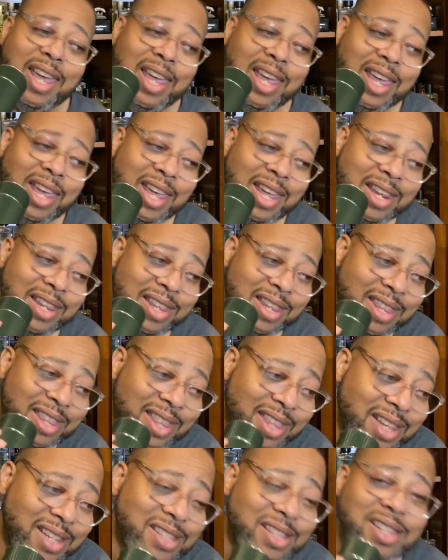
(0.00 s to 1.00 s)
And
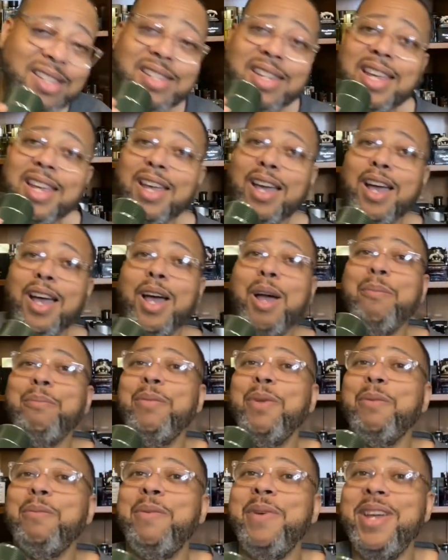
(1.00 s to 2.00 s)
this is a
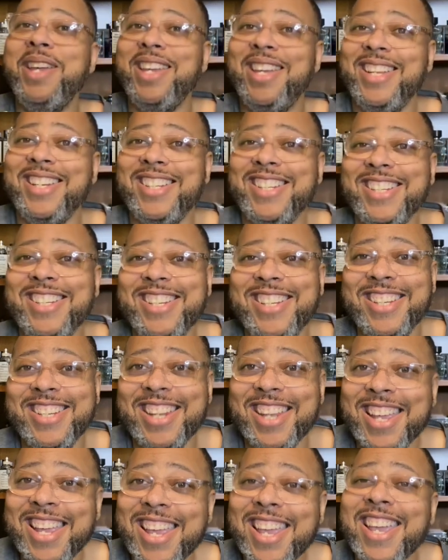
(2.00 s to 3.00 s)
compliment.
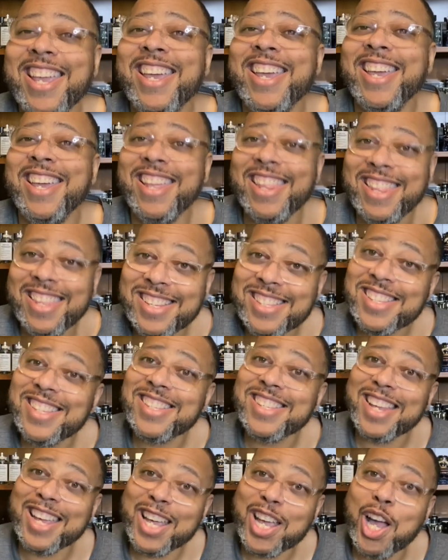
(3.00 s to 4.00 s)
This
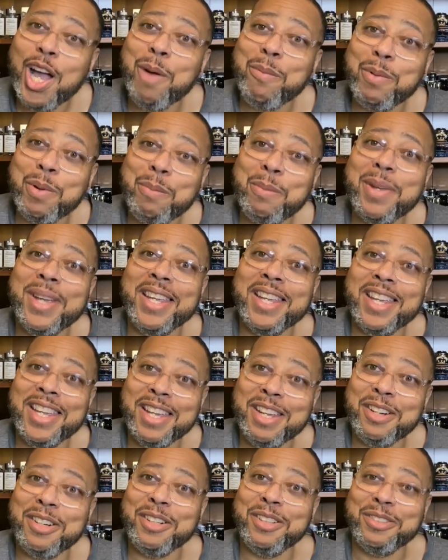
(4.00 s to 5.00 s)
is a compliment
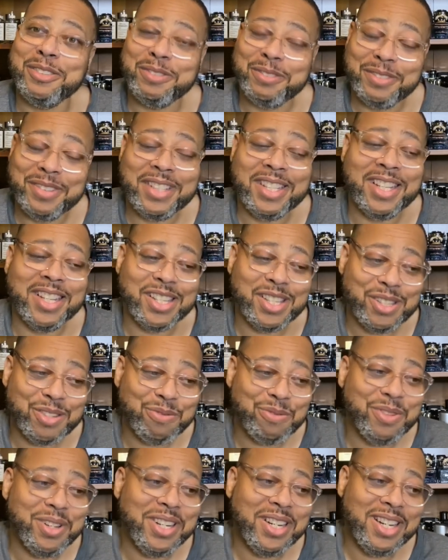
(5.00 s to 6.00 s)
getter. This
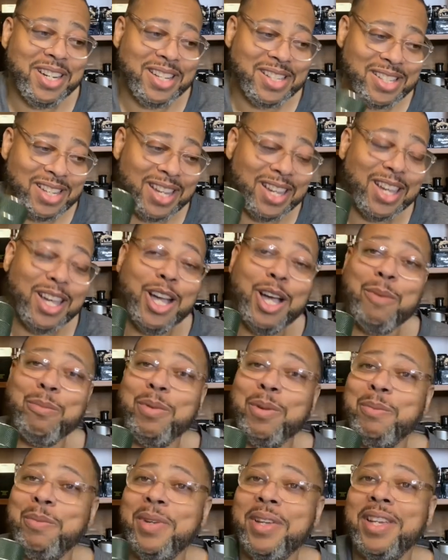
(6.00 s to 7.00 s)
one is a
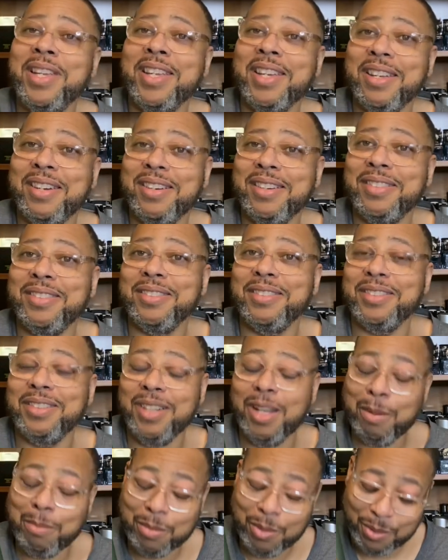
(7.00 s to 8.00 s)
compliment getter.
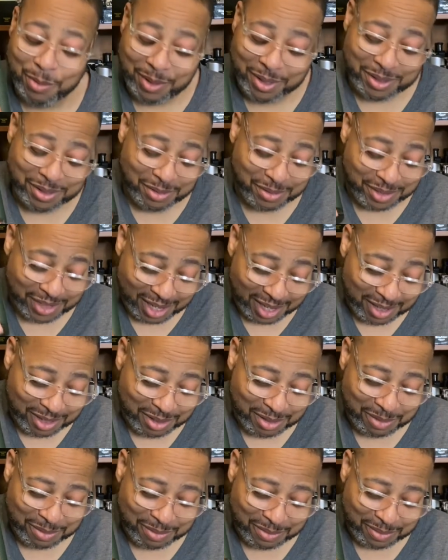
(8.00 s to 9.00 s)
I'm going to tell
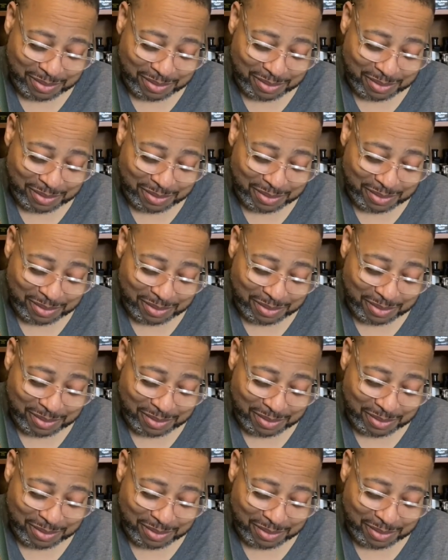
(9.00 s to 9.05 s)
you,